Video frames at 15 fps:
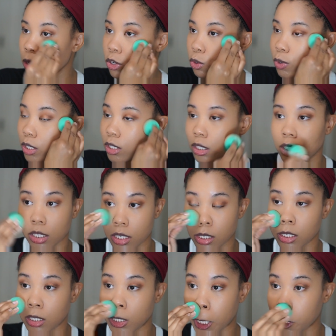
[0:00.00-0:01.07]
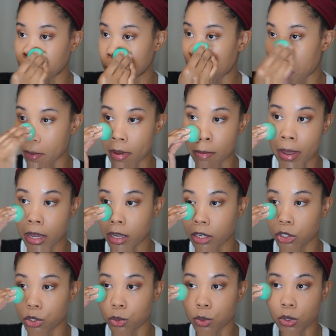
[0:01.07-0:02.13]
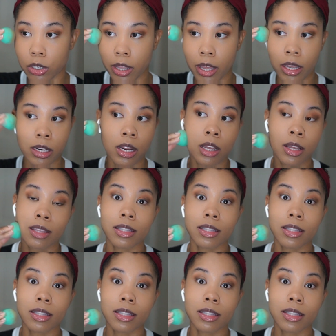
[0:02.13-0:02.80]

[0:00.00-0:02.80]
doing such a stellar job at making sure that